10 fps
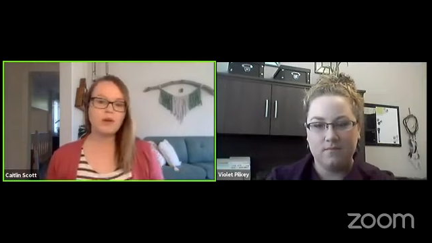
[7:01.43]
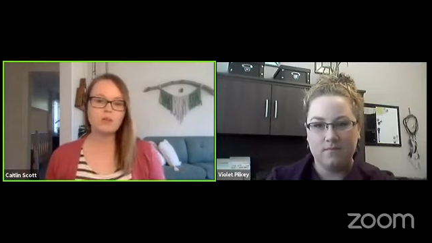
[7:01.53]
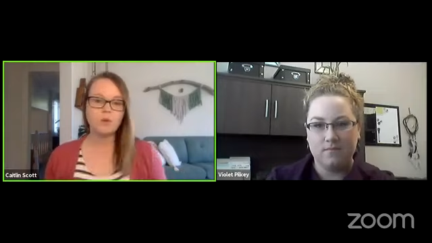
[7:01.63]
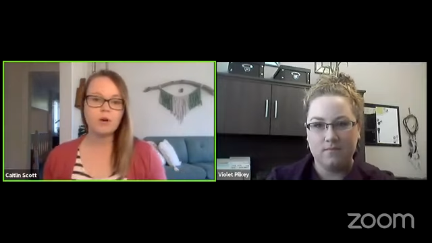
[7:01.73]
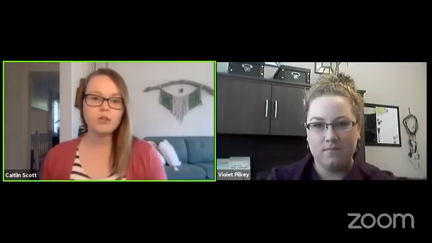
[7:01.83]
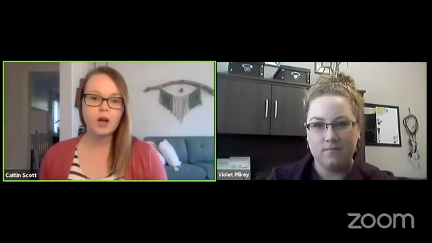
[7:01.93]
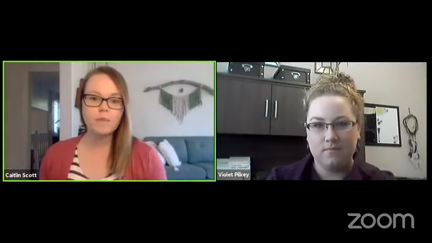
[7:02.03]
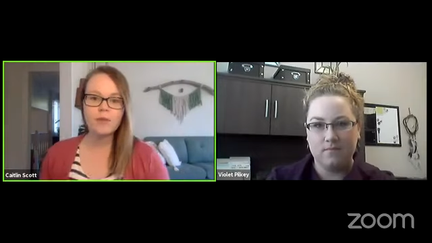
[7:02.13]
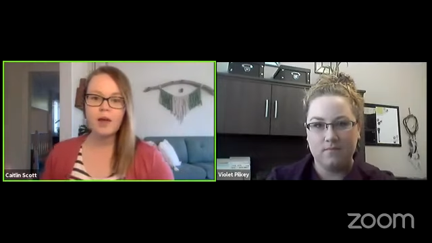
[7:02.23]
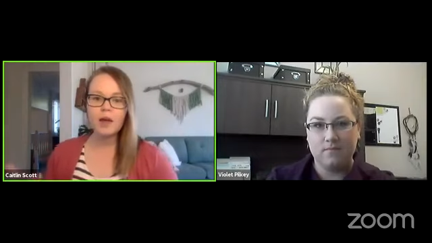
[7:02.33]
Speaker 1: went to a workshop.
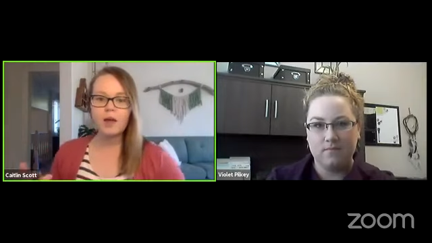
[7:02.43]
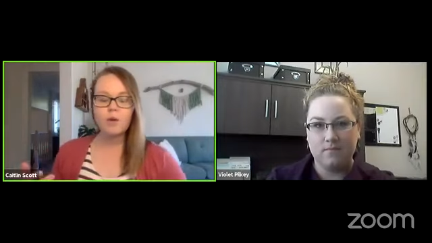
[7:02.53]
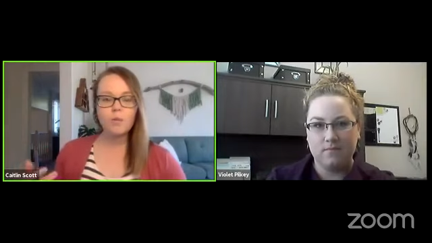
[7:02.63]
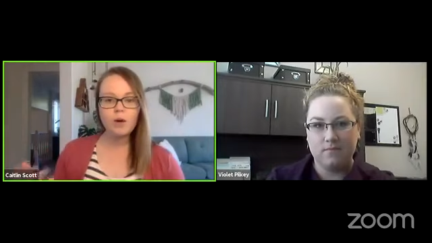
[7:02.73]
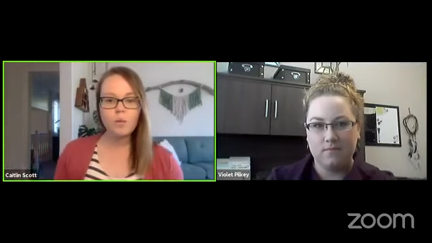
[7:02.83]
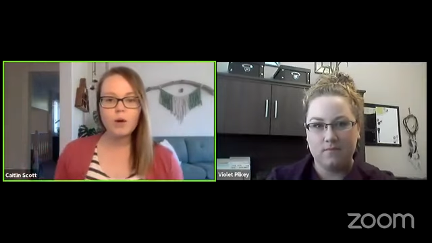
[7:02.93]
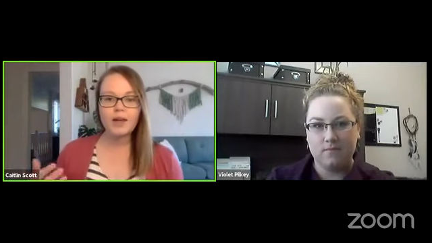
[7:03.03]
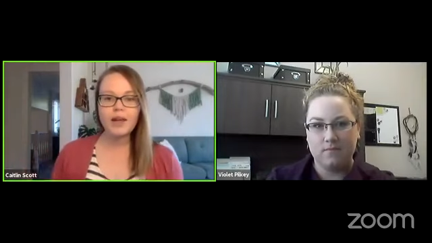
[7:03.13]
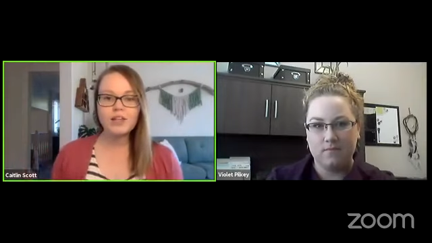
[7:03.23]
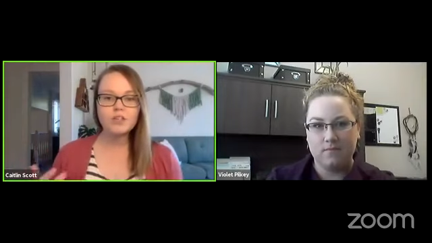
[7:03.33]
We don't want to
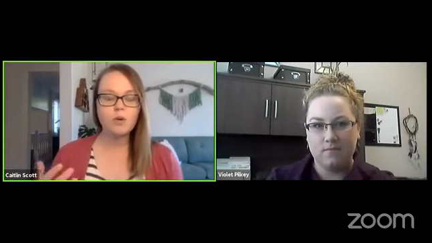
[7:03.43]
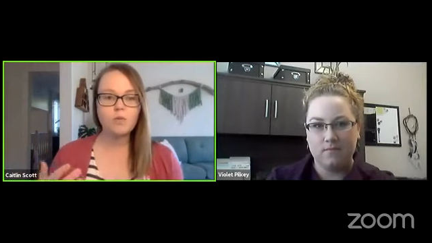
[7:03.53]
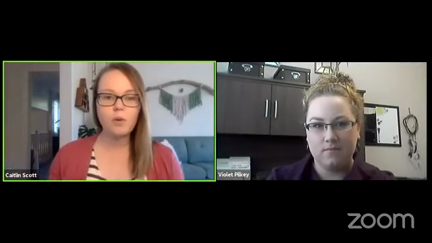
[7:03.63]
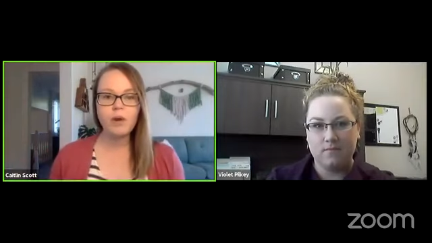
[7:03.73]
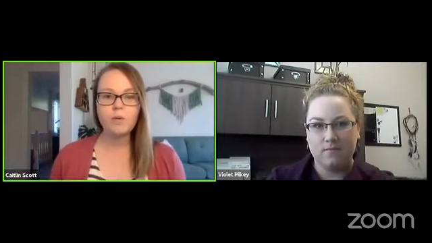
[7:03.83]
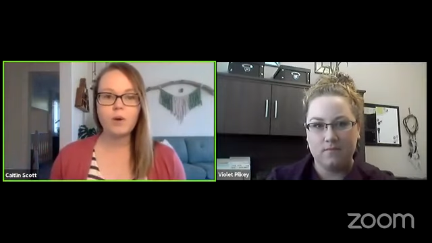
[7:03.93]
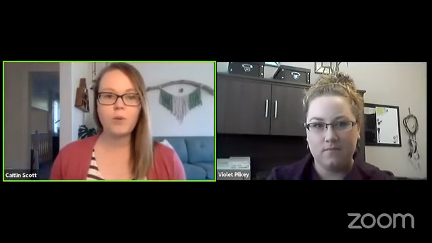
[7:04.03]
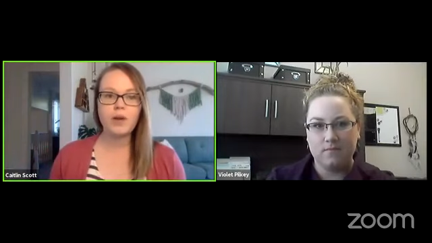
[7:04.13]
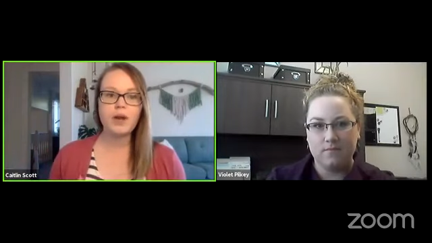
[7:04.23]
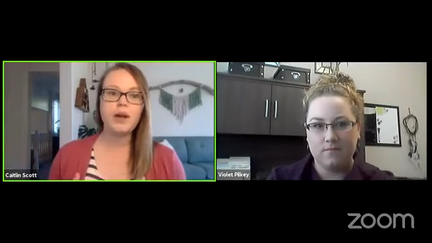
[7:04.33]
get to a point where
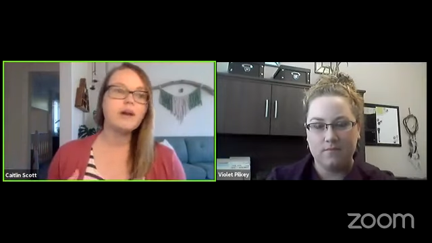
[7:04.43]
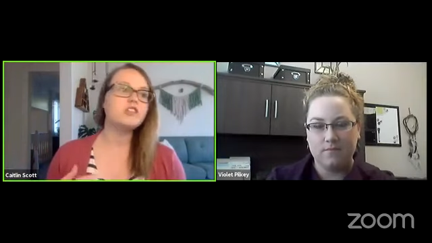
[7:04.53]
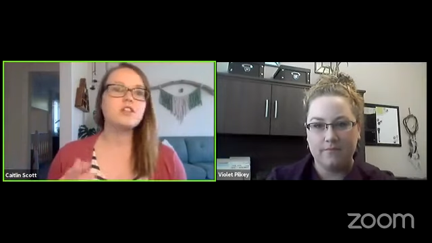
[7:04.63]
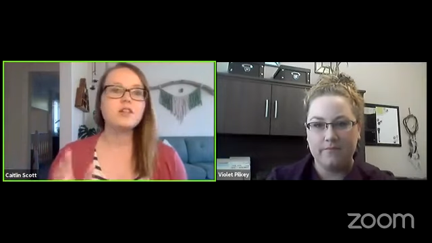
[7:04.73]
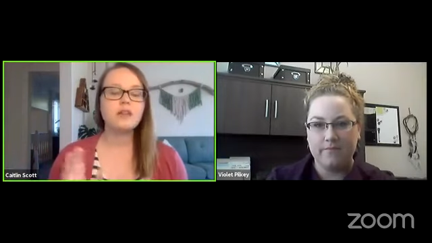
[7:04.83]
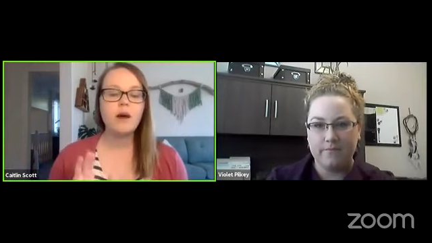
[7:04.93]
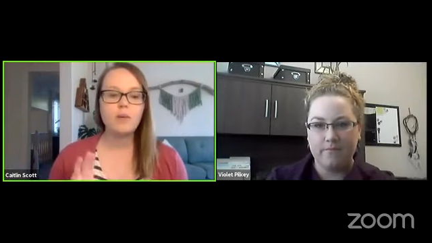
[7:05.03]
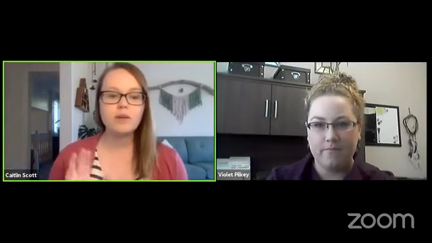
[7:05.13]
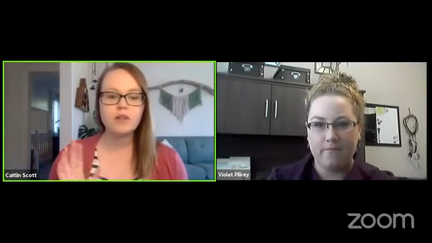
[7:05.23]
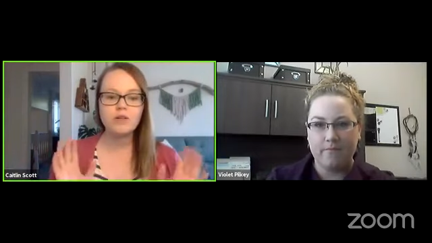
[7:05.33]
we just allow
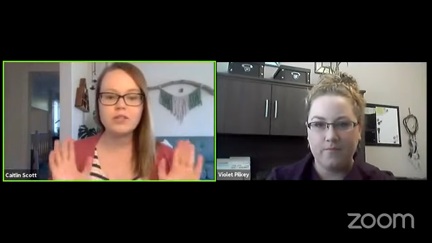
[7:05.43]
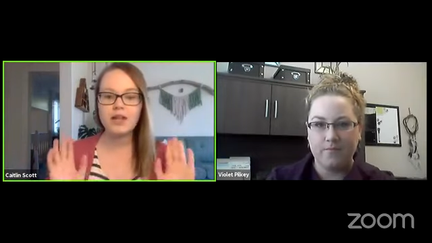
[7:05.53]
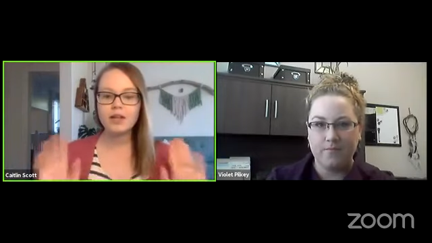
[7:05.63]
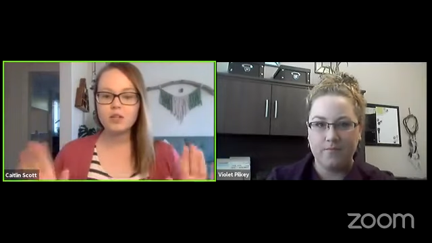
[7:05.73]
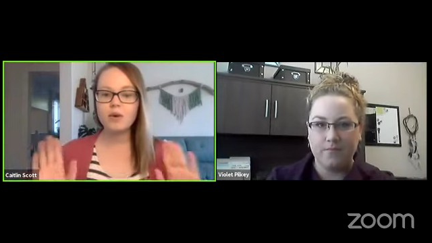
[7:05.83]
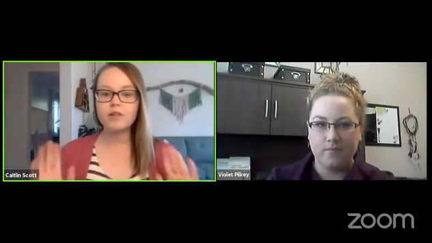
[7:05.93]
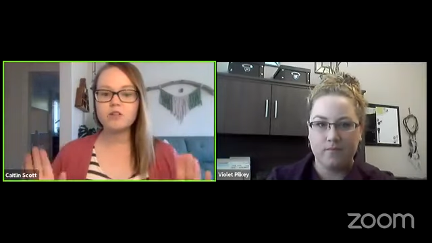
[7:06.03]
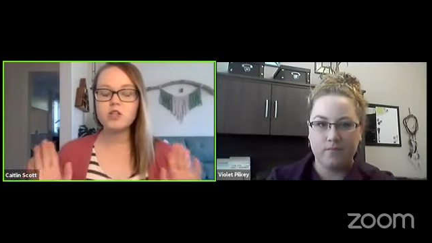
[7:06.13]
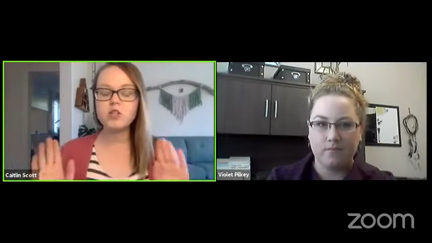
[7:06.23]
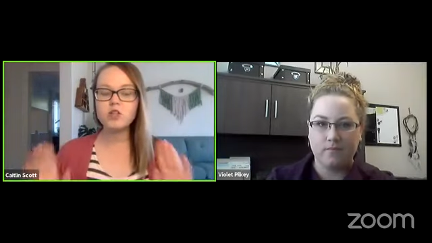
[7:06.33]
ourselves to get to another
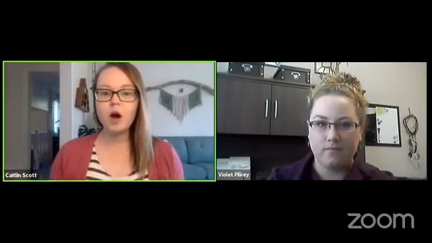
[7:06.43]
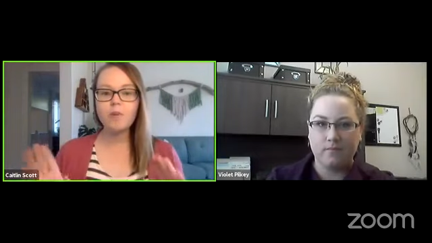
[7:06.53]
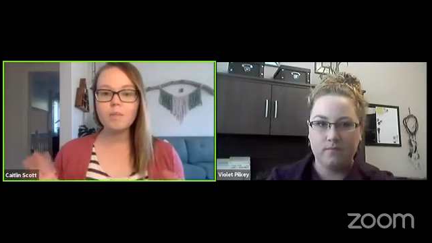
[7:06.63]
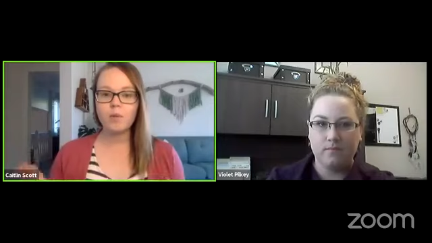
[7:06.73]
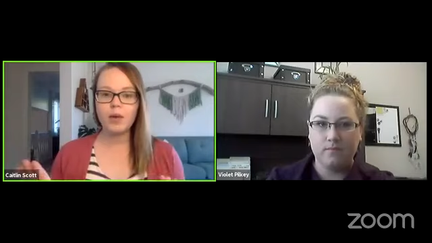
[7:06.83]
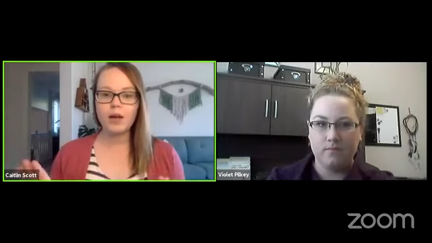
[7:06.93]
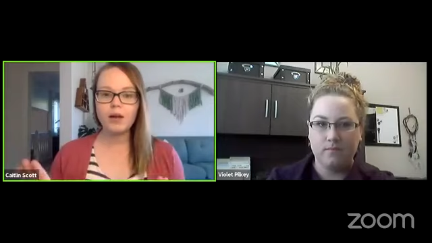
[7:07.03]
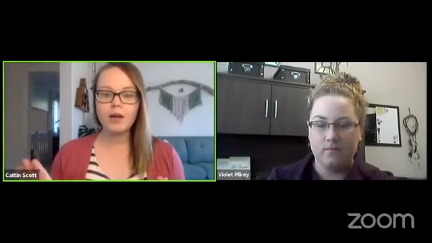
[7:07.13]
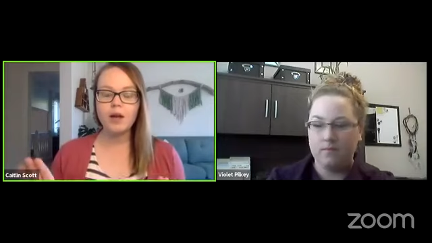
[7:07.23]
stop point.